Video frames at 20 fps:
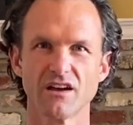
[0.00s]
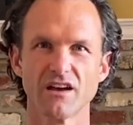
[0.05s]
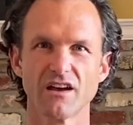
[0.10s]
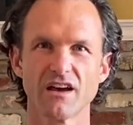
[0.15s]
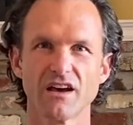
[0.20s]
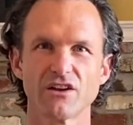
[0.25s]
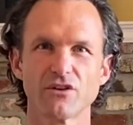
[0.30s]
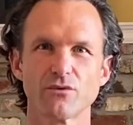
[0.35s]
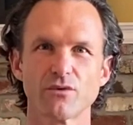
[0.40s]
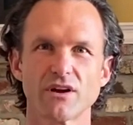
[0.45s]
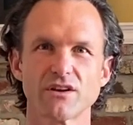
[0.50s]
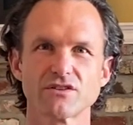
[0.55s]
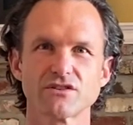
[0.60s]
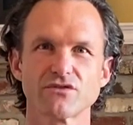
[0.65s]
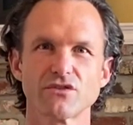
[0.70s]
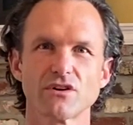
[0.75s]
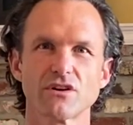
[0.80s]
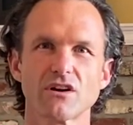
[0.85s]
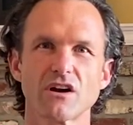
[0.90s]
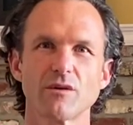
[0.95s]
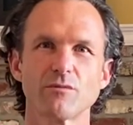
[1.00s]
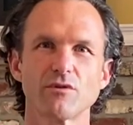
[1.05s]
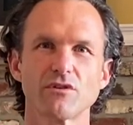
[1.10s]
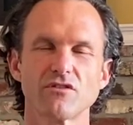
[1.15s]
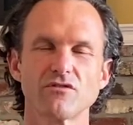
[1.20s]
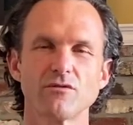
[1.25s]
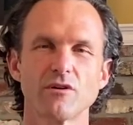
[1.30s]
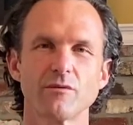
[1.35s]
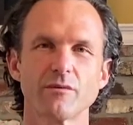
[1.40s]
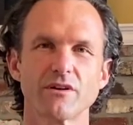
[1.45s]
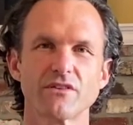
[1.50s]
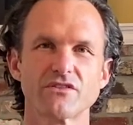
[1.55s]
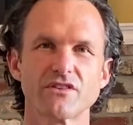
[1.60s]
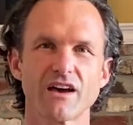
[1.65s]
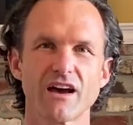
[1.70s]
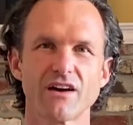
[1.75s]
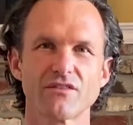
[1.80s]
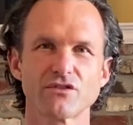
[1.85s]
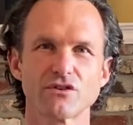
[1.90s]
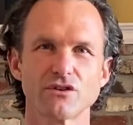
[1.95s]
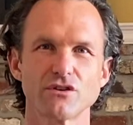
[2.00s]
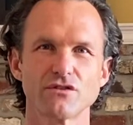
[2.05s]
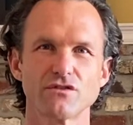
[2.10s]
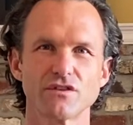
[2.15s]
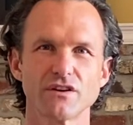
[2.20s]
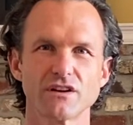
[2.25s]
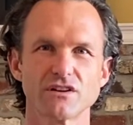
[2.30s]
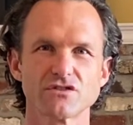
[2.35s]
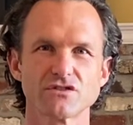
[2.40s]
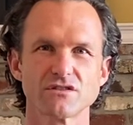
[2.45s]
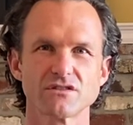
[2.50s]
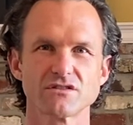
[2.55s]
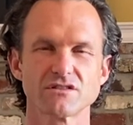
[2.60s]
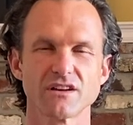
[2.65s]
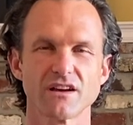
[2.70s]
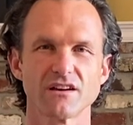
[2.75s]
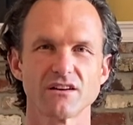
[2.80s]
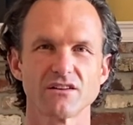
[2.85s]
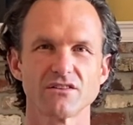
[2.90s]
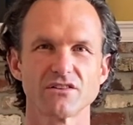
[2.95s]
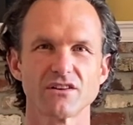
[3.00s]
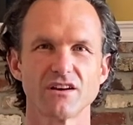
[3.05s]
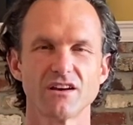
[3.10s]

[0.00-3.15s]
and rest for a couple of moments after you finish the sound.